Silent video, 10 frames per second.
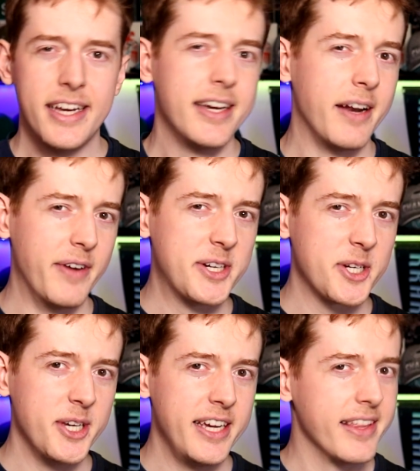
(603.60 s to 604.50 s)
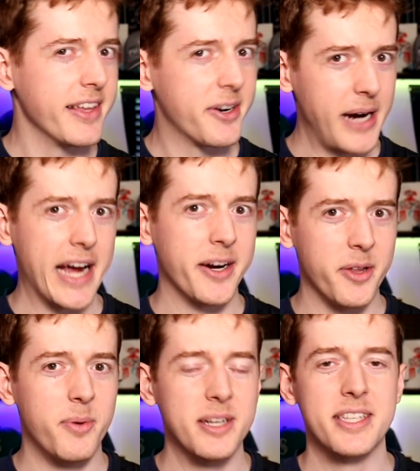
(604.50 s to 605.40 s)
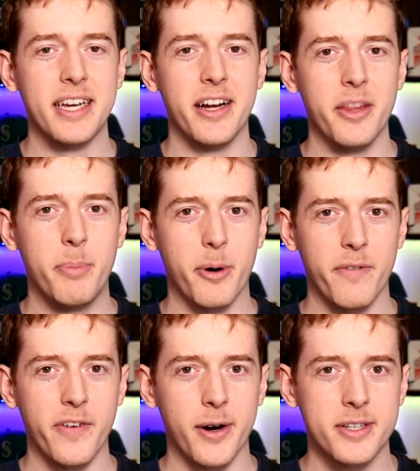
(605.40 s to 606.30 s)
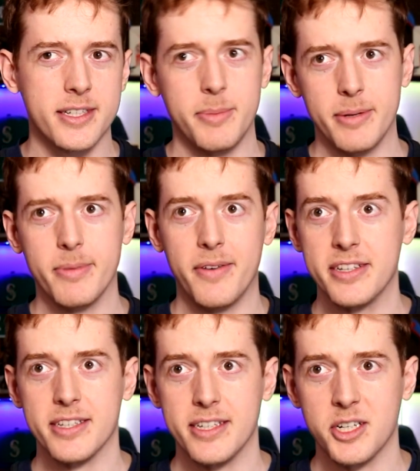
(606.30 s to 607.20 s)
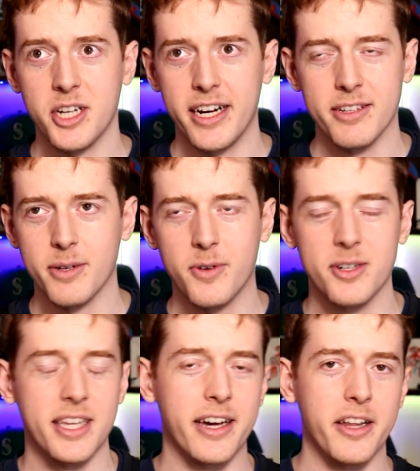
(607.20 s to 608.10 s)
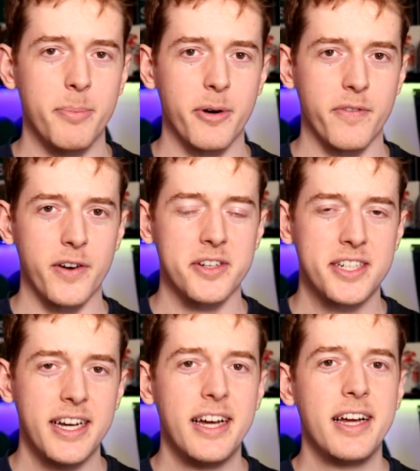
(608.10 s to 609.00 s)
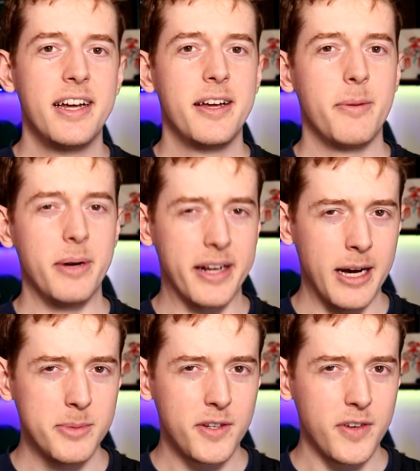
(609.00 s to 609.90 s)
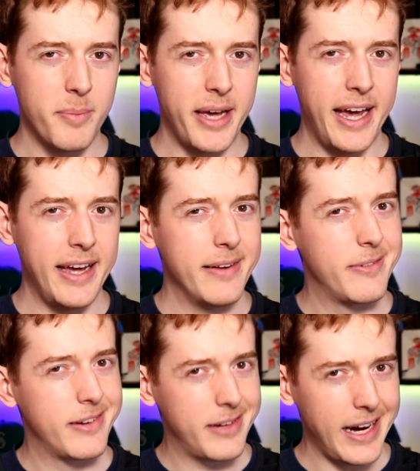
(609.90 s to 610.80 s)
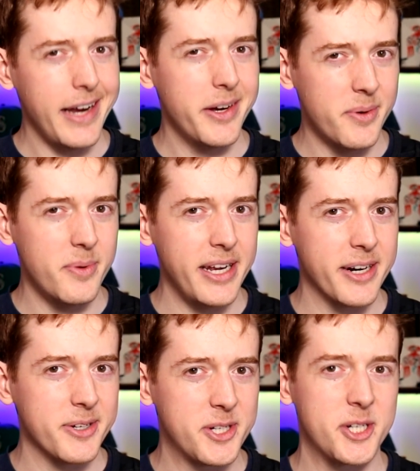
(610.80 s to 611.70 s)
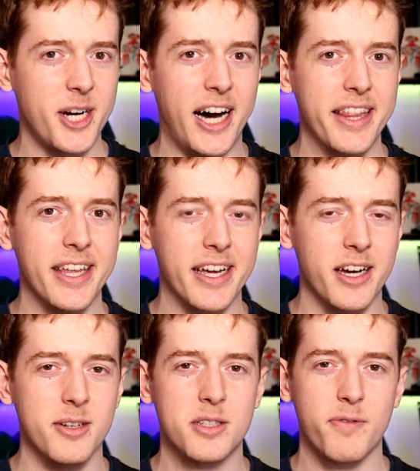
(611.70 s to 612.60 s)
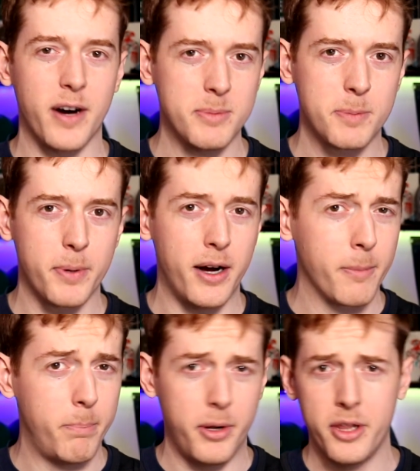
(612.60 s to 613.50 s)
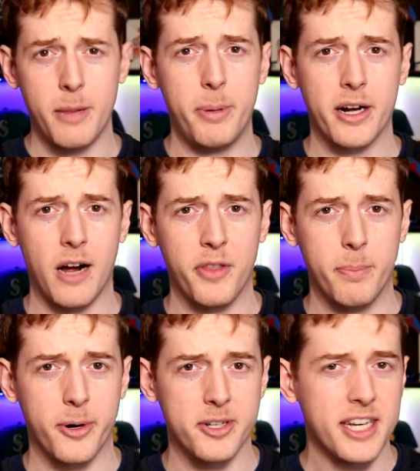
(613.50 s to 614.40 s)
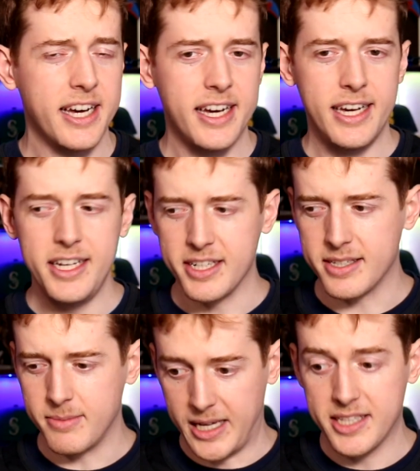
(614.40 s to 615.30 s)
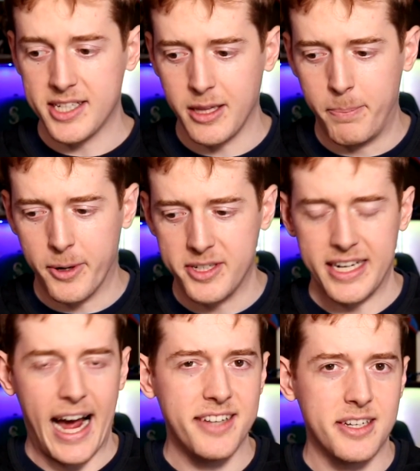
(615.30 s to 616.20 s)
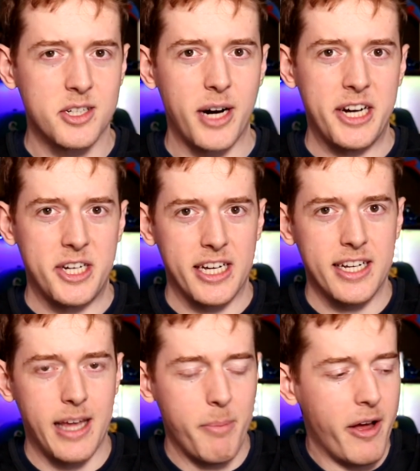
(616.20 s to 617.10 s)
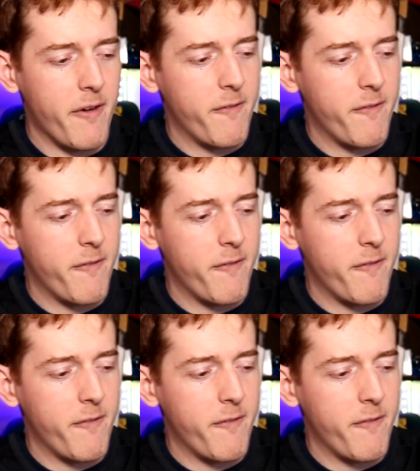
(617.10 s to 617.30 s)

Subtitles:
And eventually, the Kraken are the ones that get on the board first. I mean, obviously it's a shutout, so of course they get on the board first. But it comes from a kind of weird shot that goes from Sprong, pulling the puck off the boards. He just gets to the boards, and as he's crashing into them,